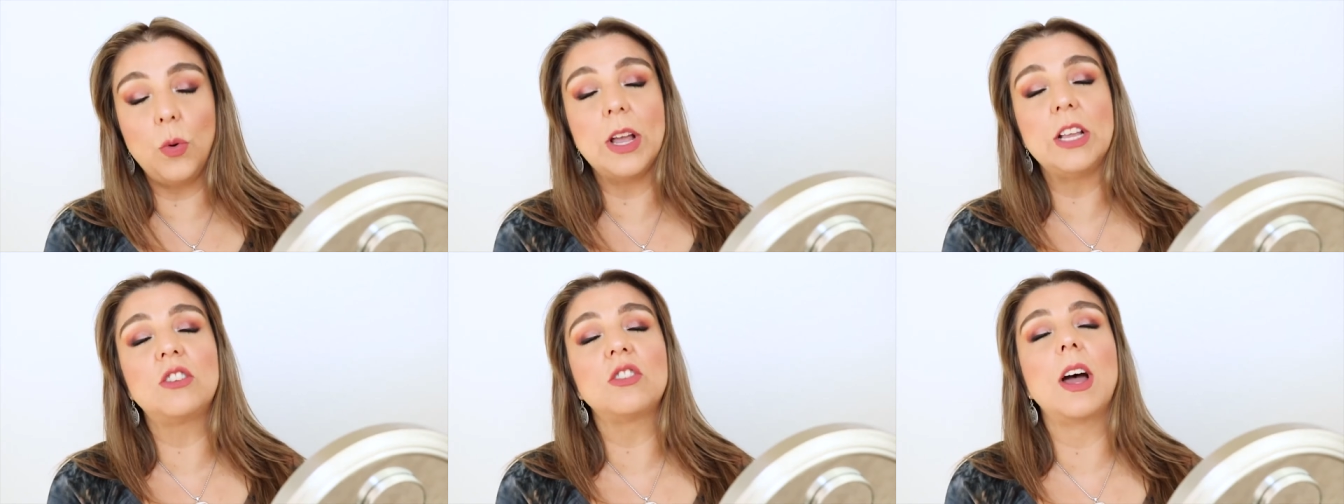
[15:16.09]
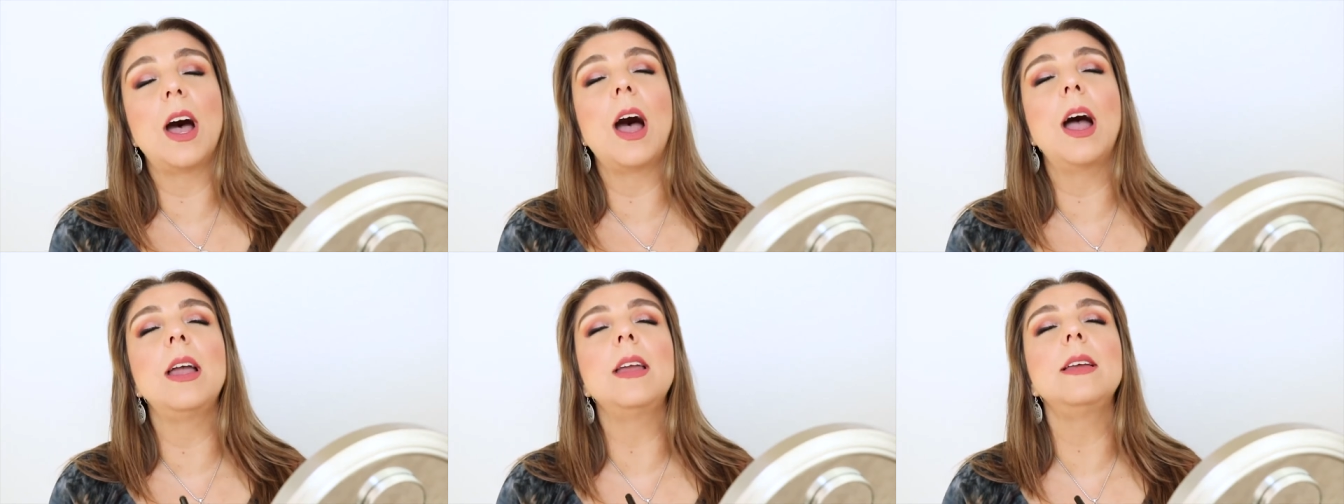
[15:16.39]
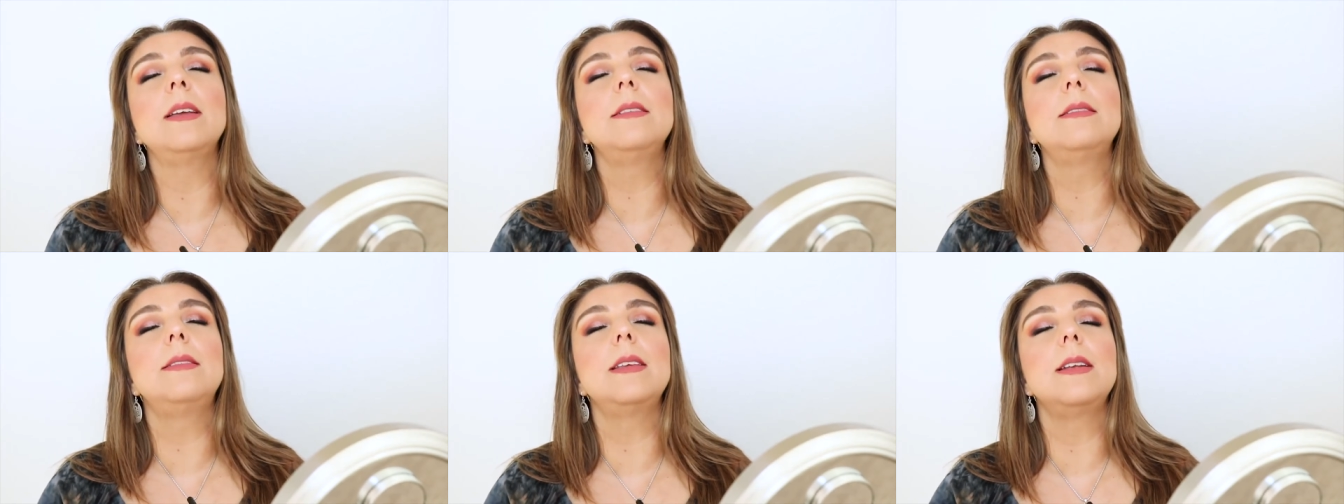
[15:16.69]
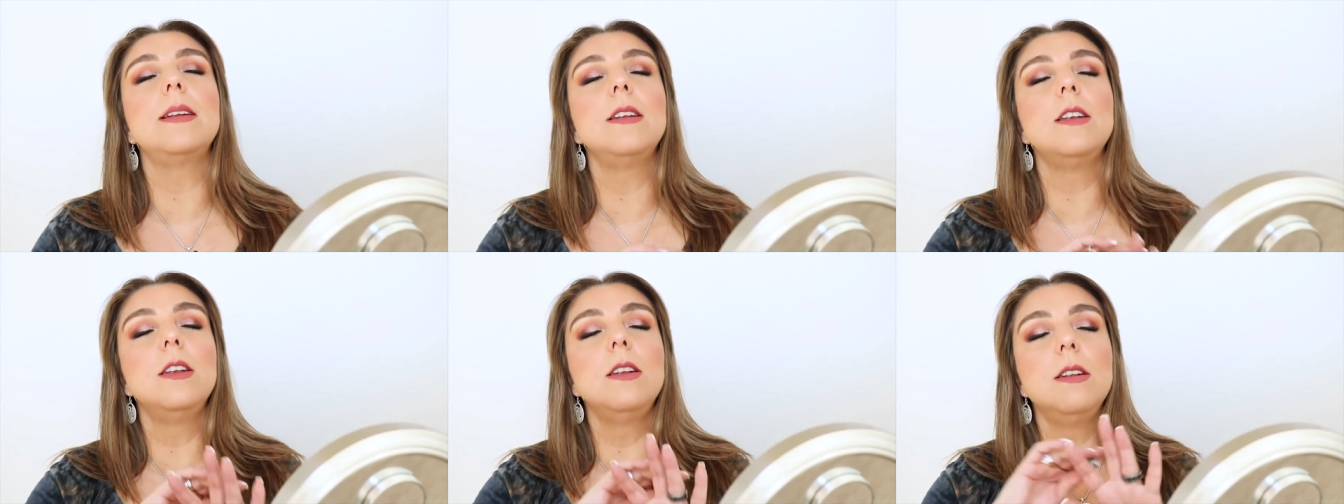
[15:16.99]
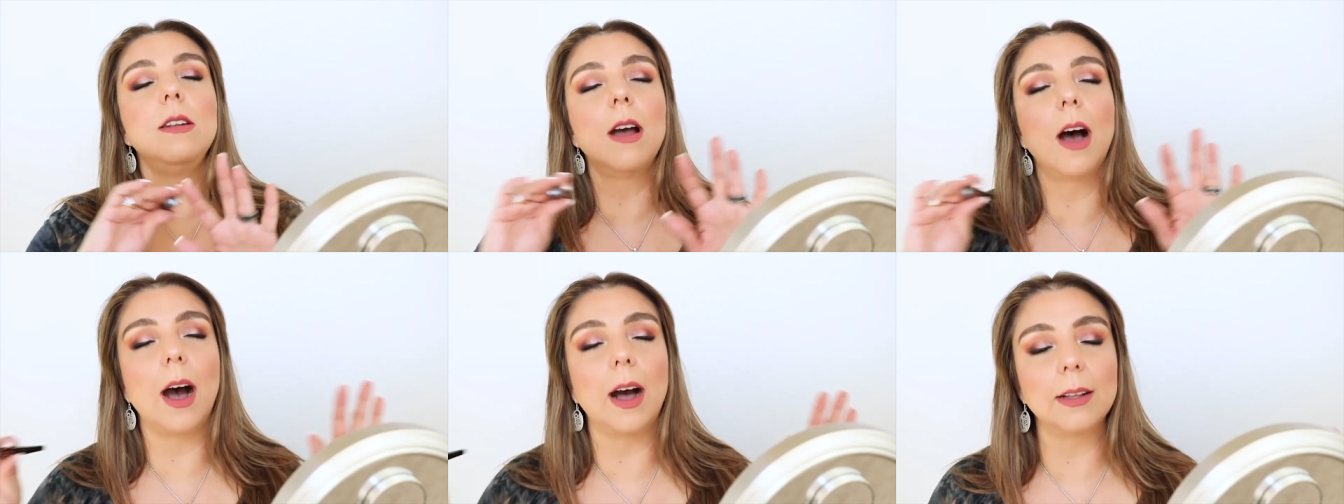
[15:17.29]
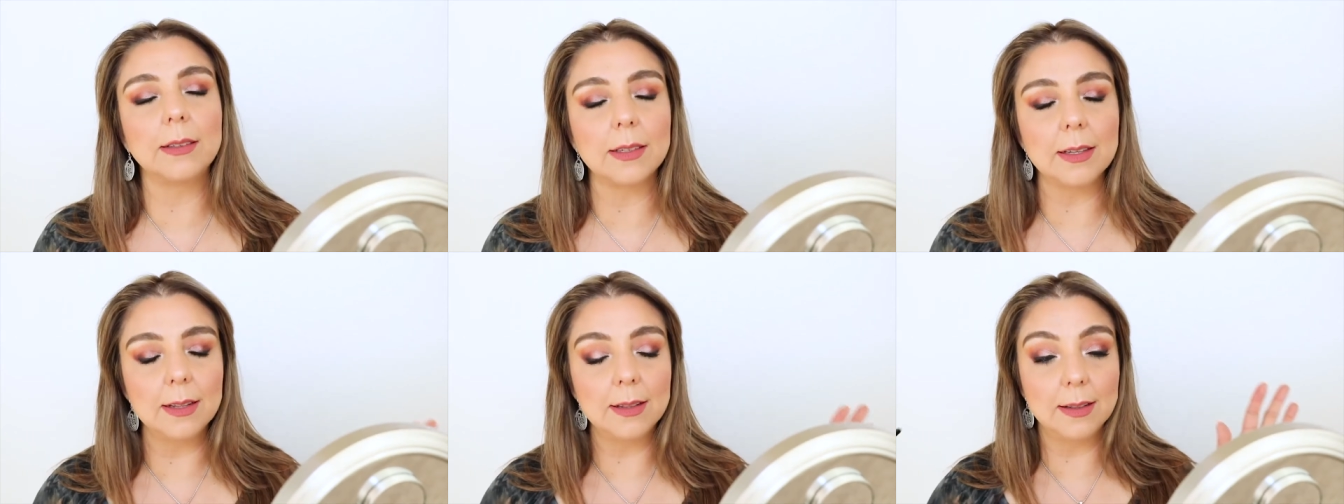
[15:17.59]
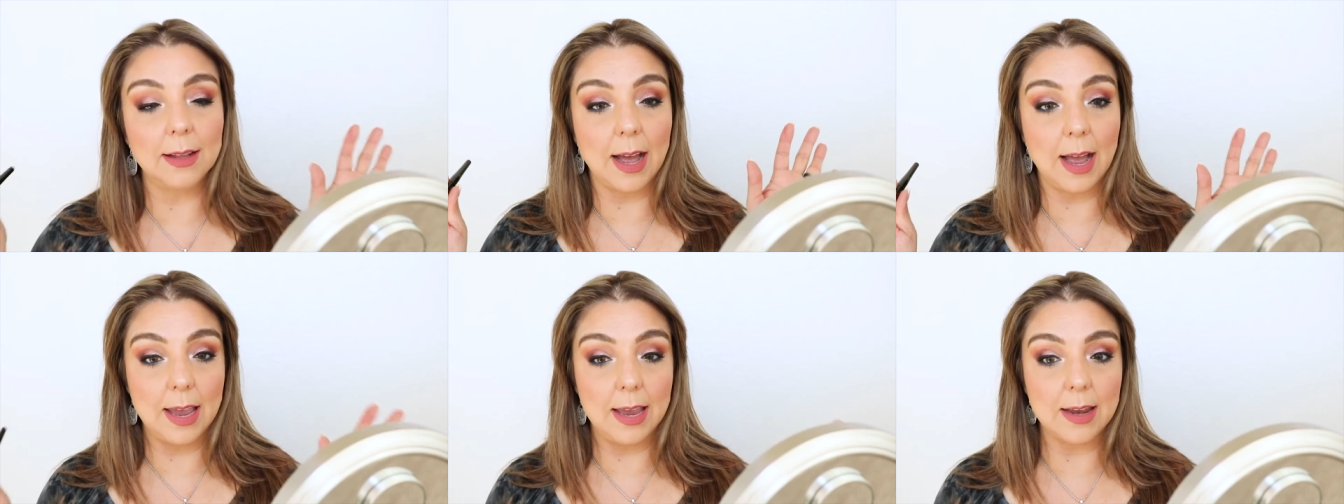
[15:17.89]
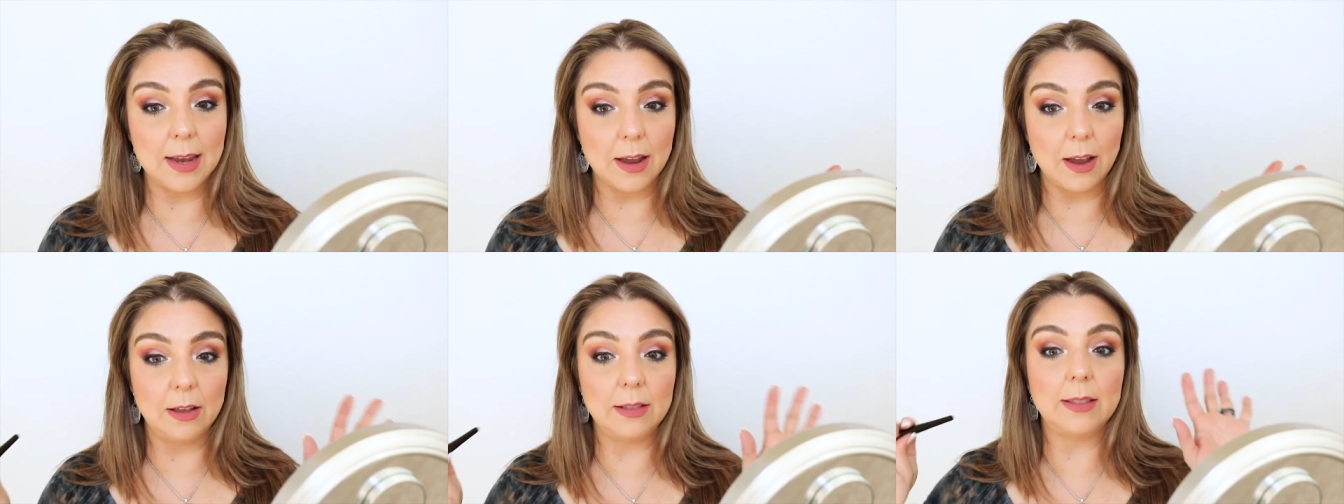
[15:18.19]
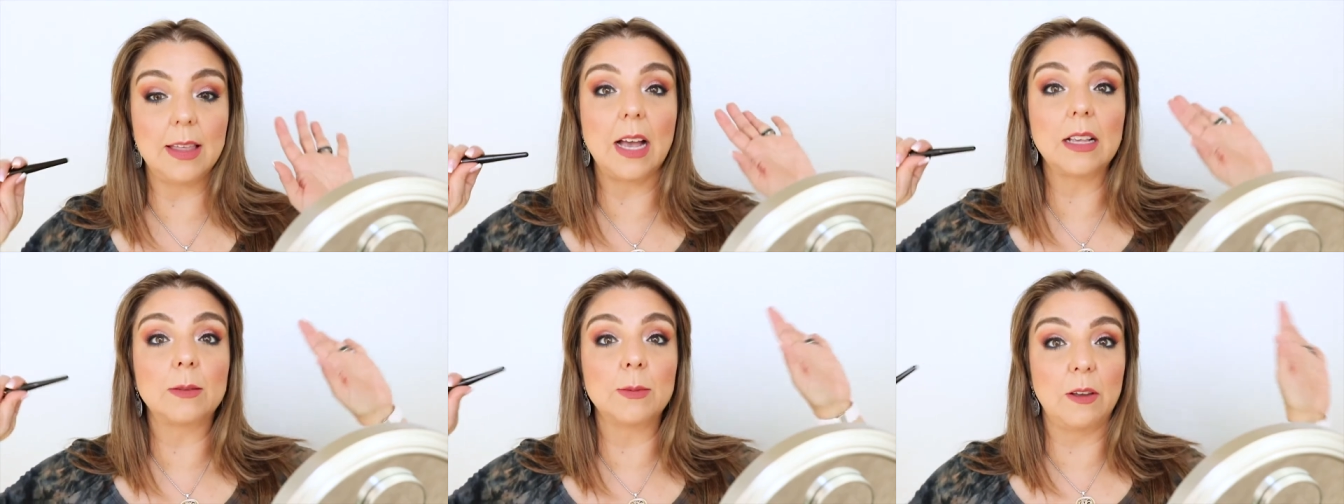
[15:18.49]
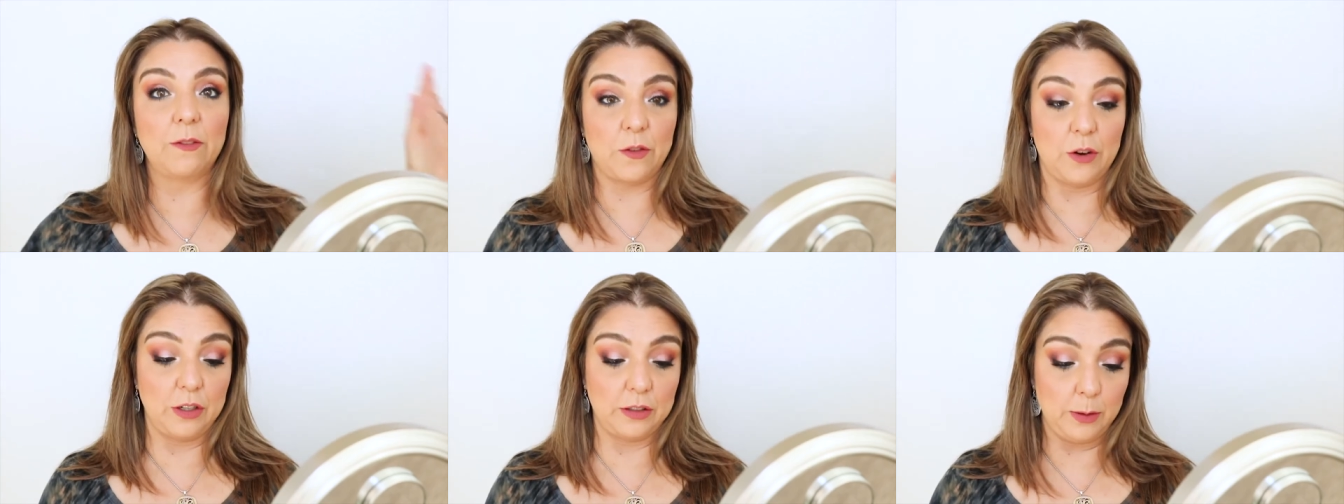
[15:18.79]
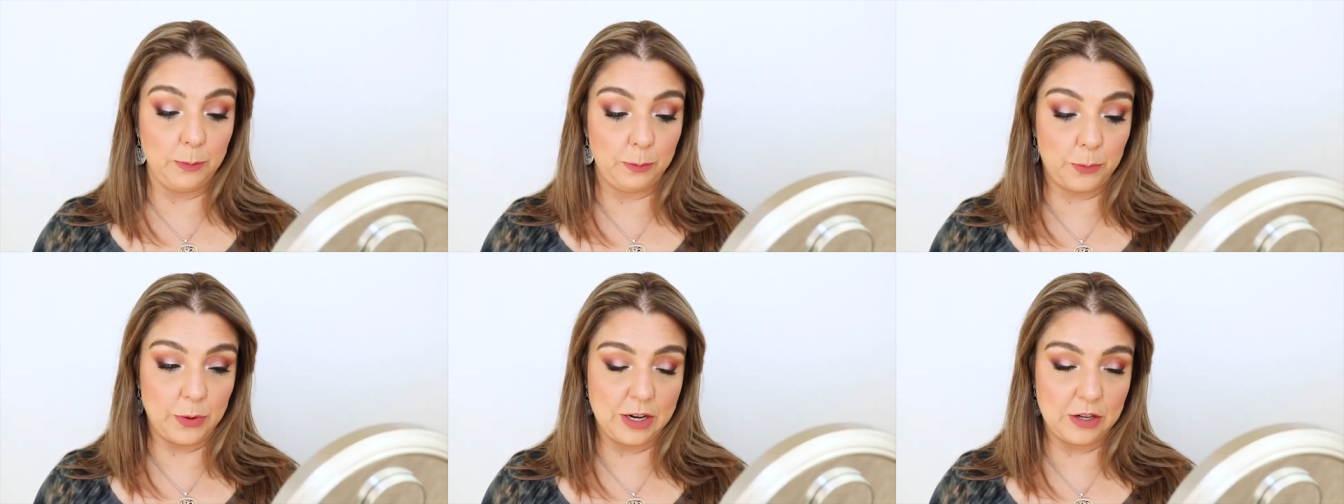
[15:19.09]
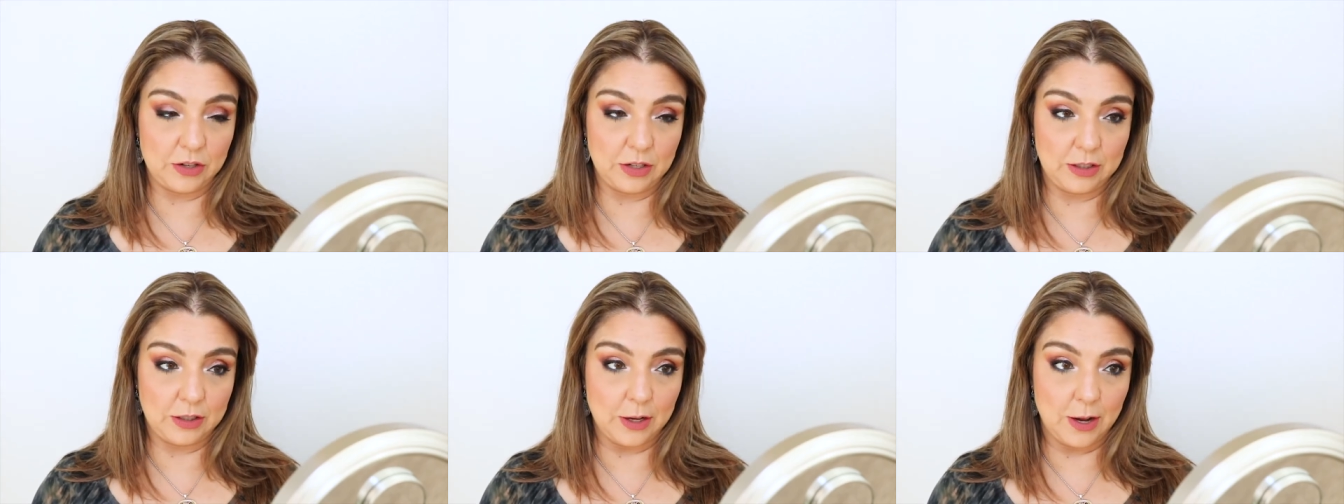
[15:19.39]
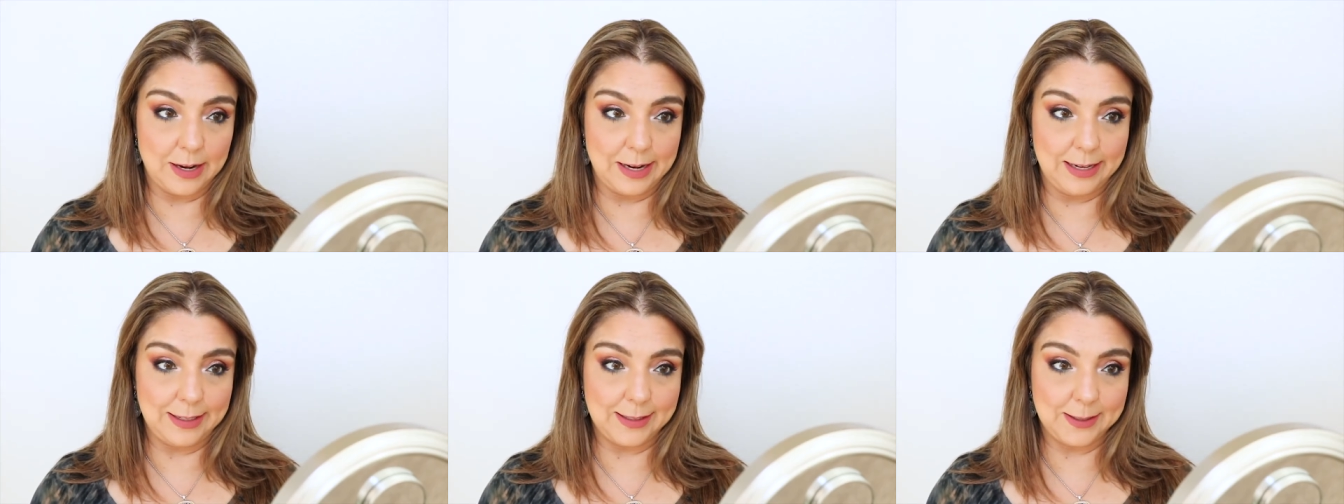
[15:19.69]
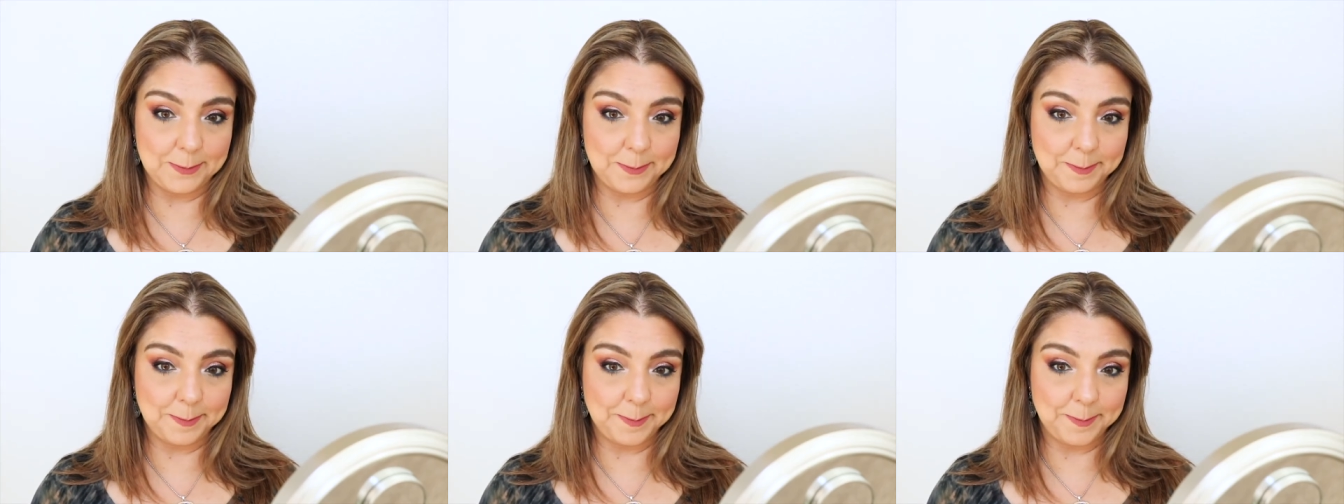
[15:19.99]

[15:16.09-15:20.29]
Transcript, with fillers: which I did not like. That's my first impressions on it.